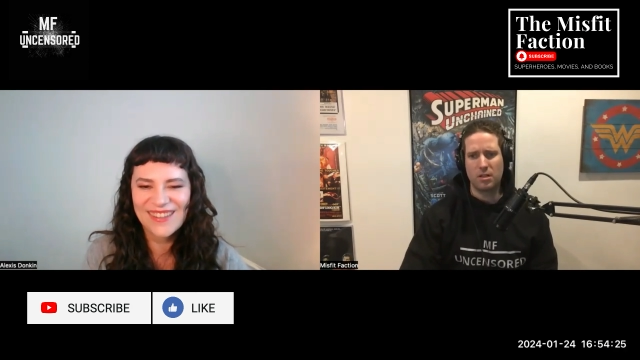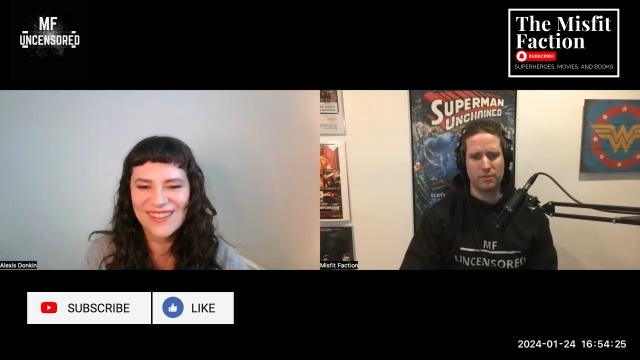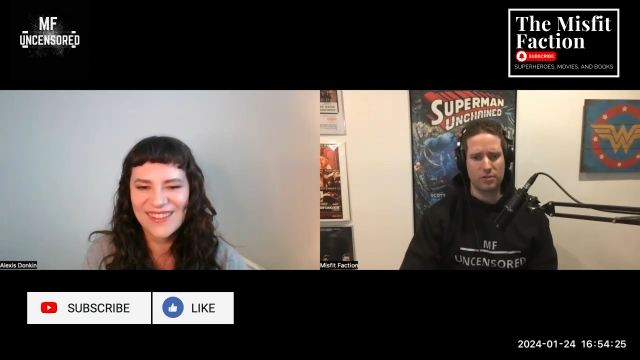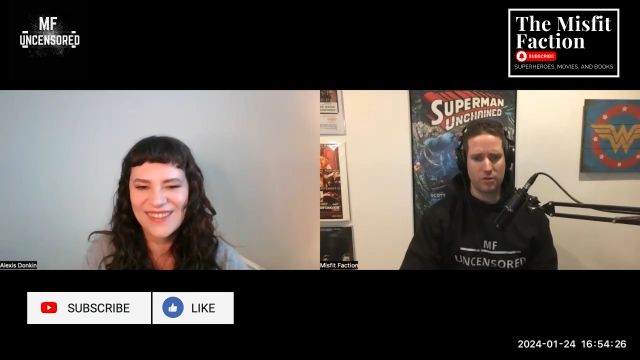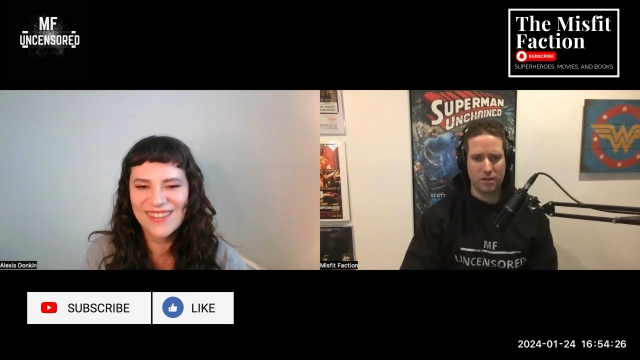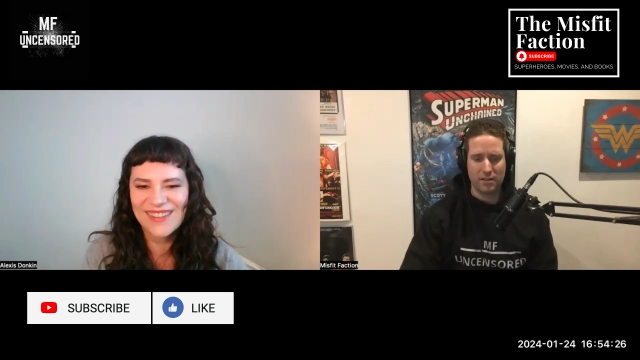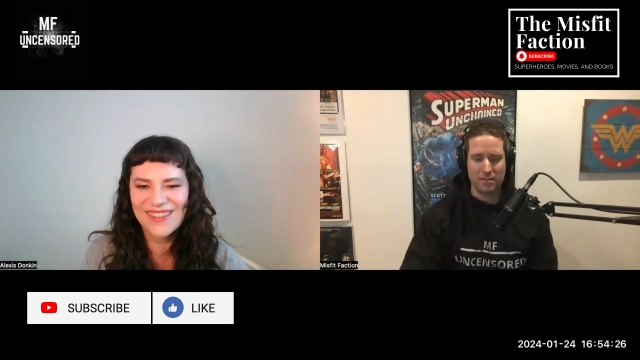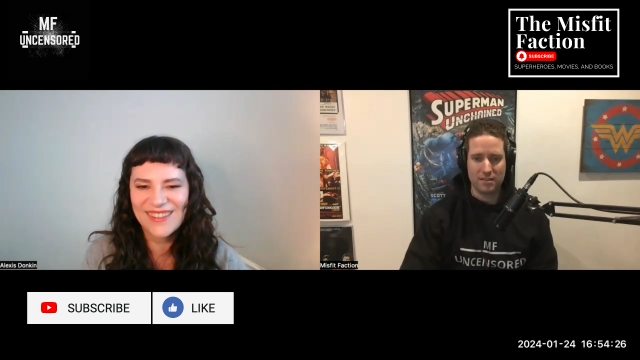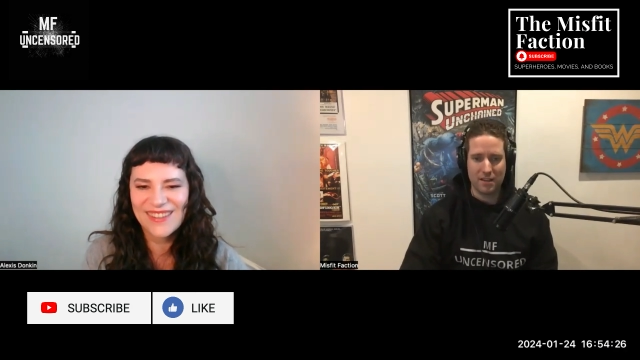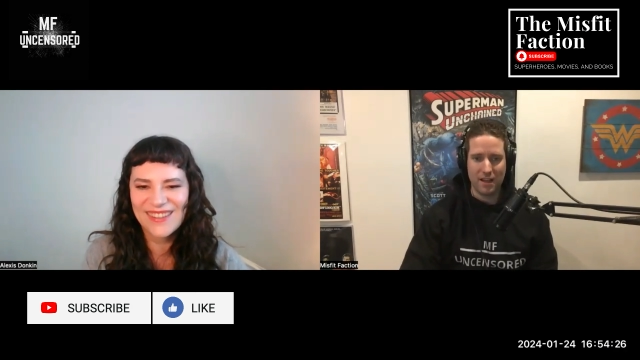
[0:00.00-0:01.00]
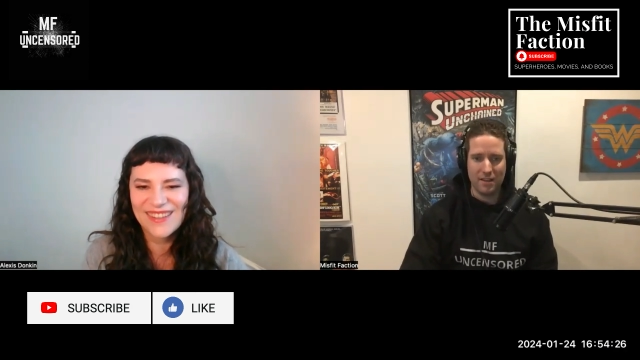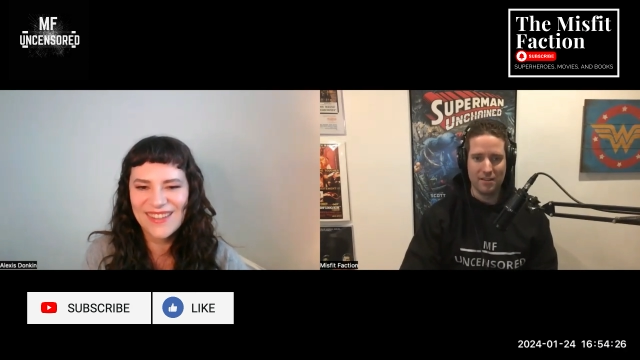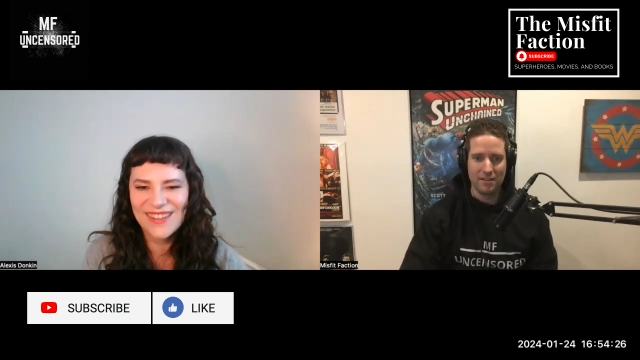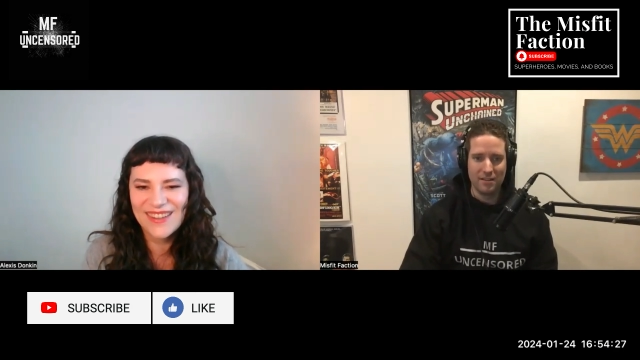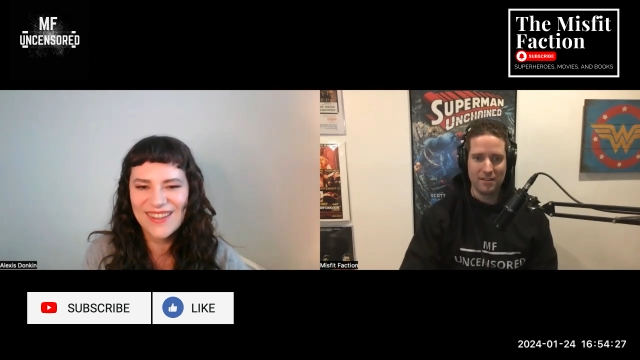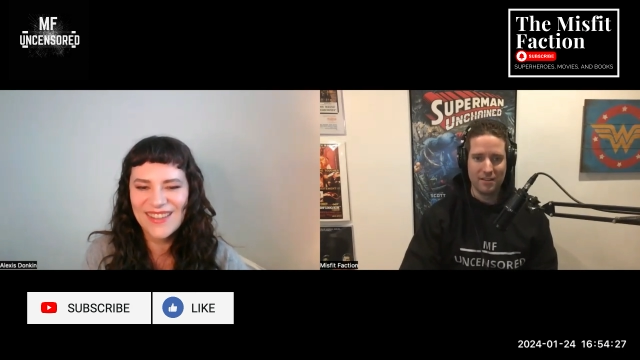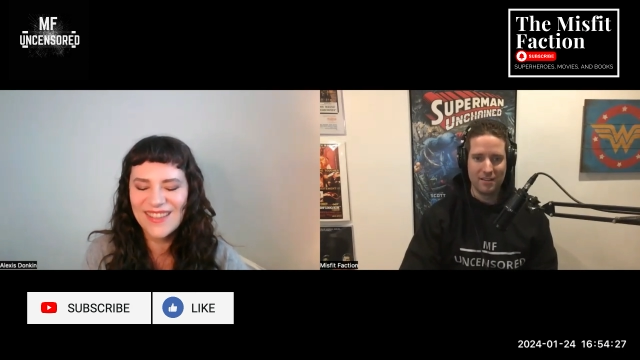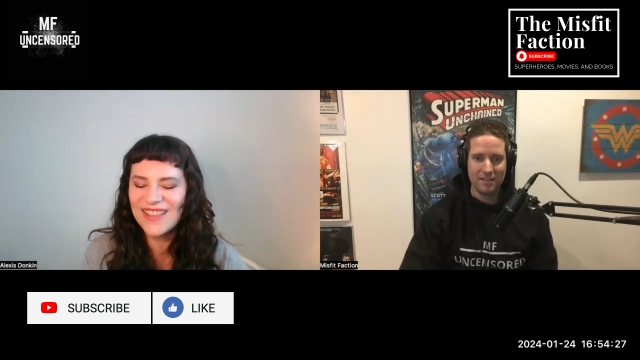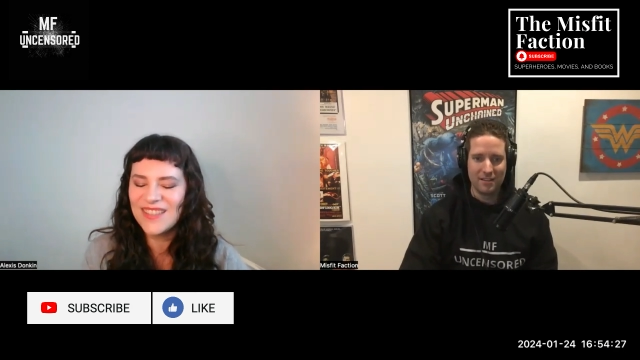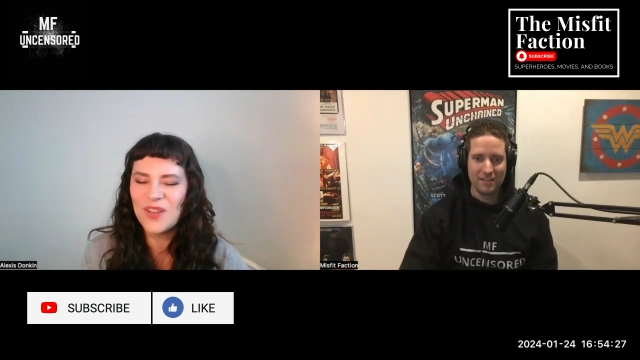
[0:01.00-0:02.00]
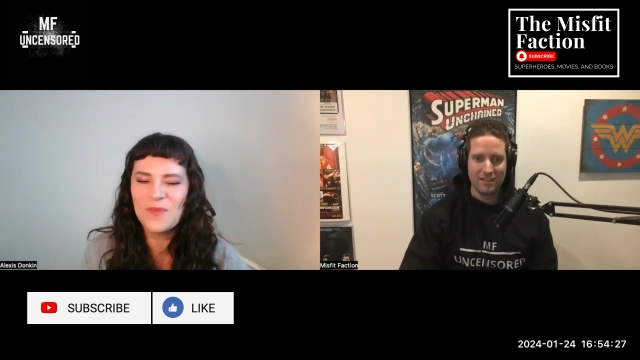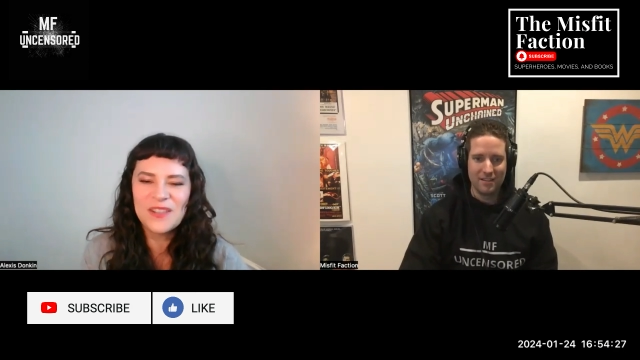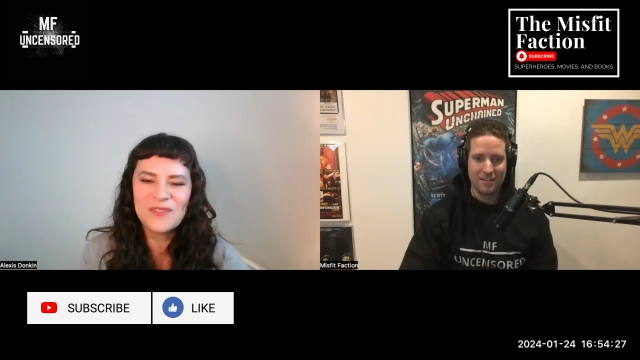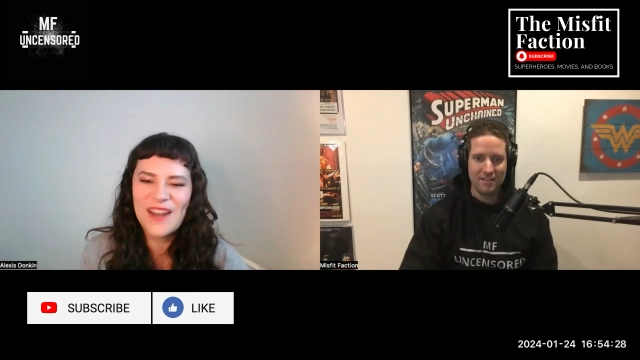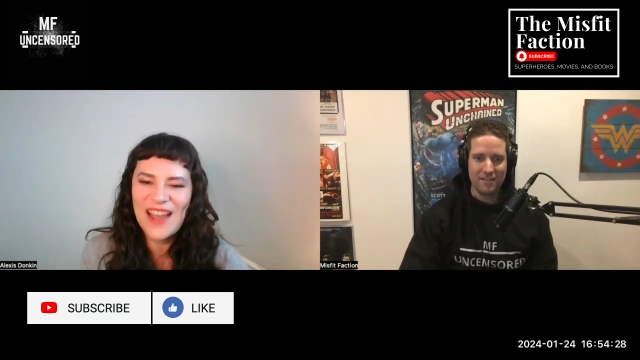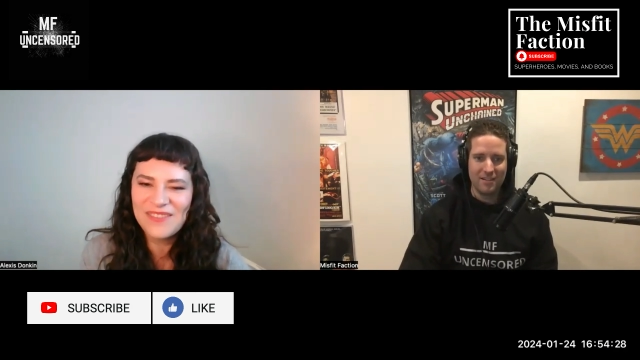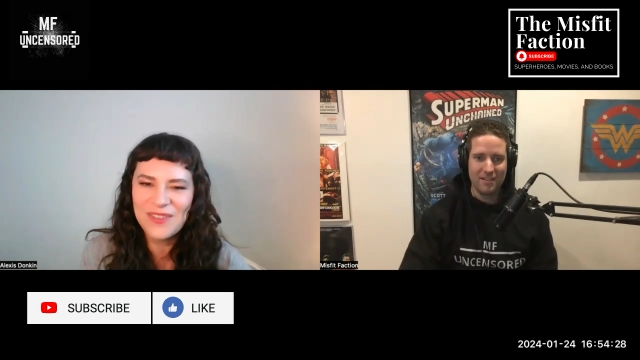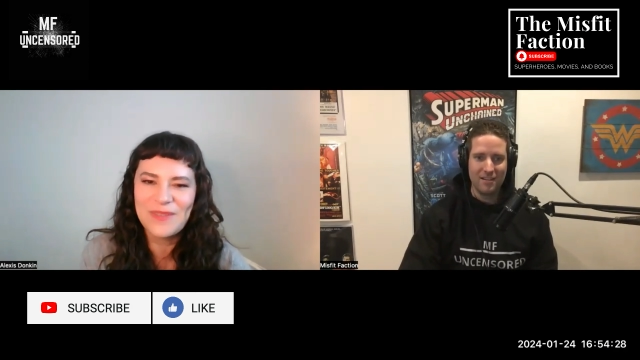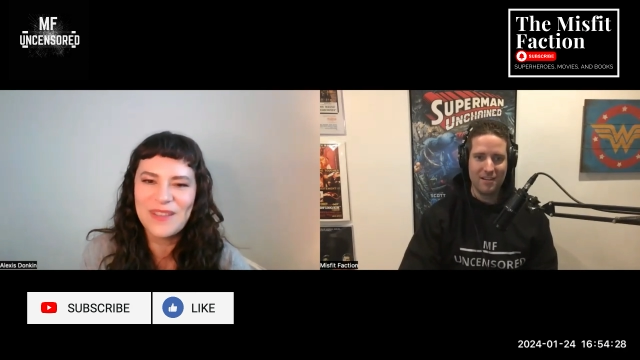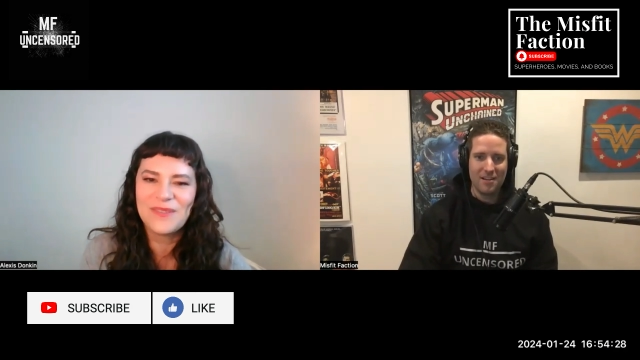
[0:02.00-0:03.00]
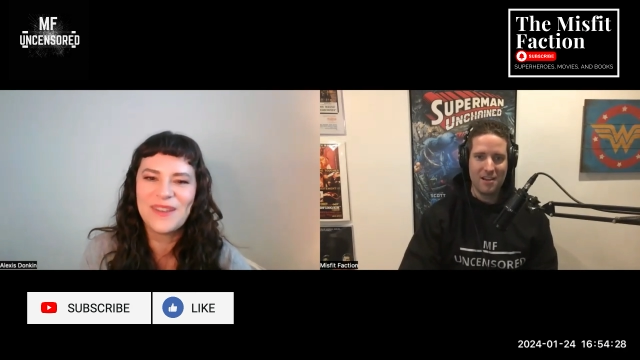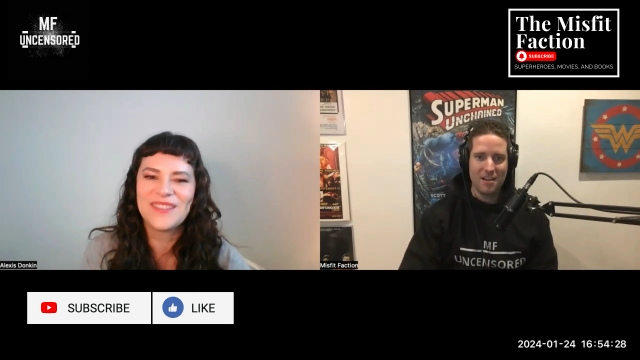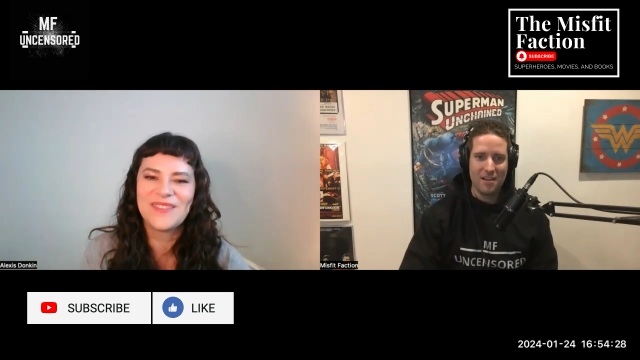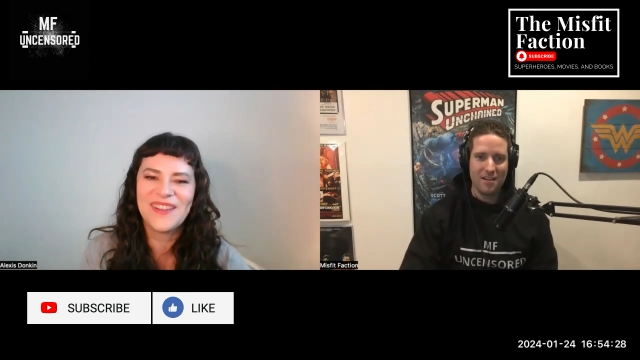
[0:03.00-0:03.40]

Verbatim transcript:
Speaker 1: much for joining us today.
Speaker 2: Thanks so much for having me. It was